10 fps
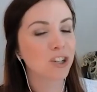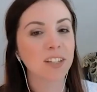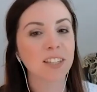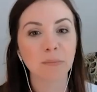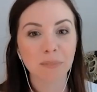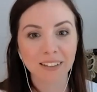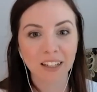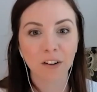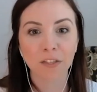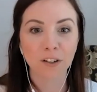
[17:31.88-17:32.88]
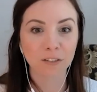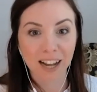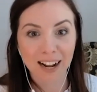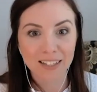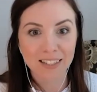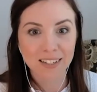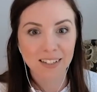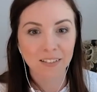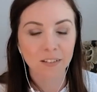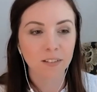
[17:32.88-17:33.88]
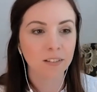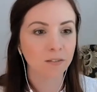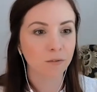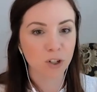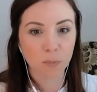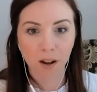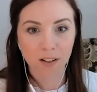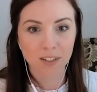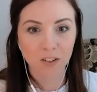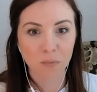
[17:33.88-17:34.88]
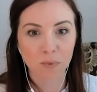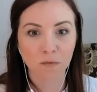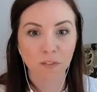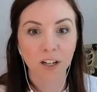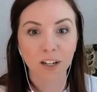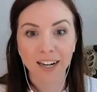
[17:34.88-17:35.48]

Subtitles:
sent me like their last response in terms of their